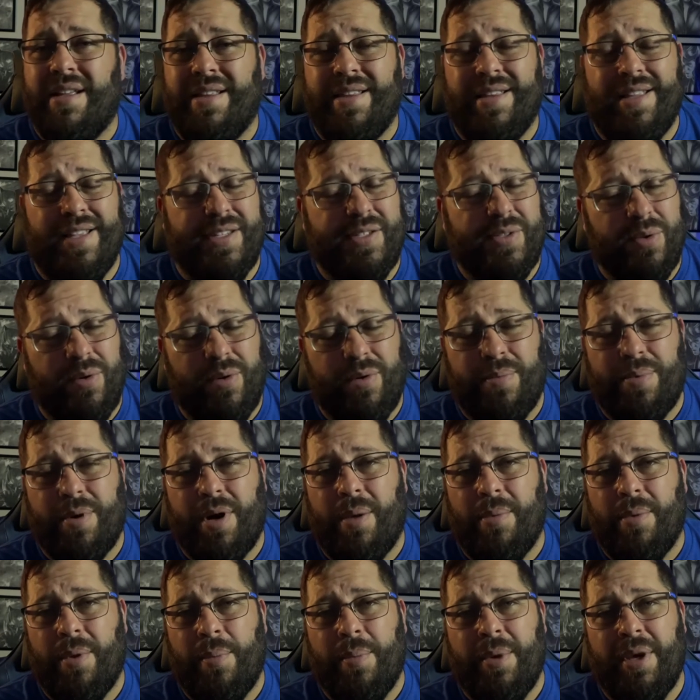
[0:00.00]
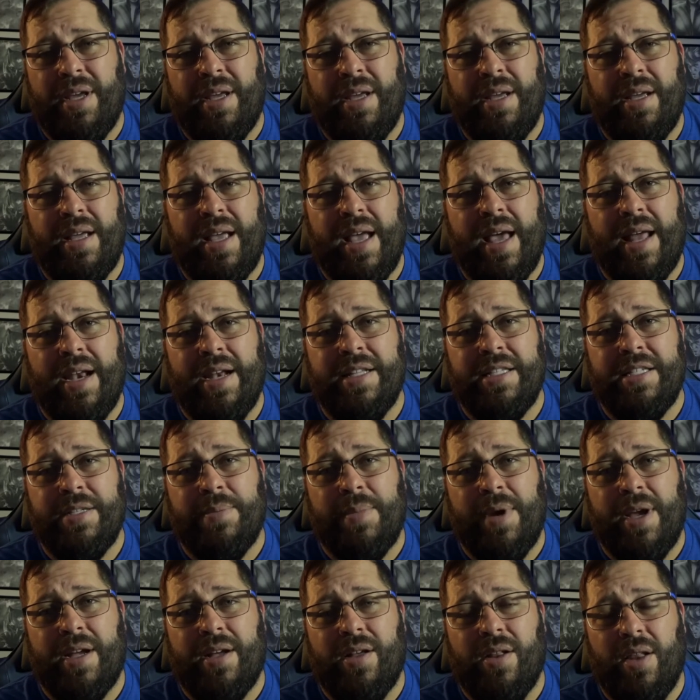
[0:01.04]
This one will probably be added to
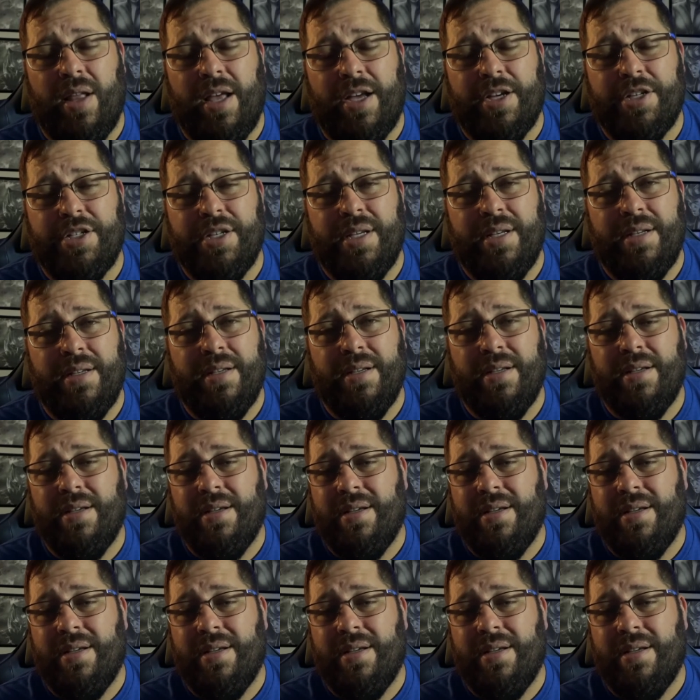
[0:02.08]
my collection.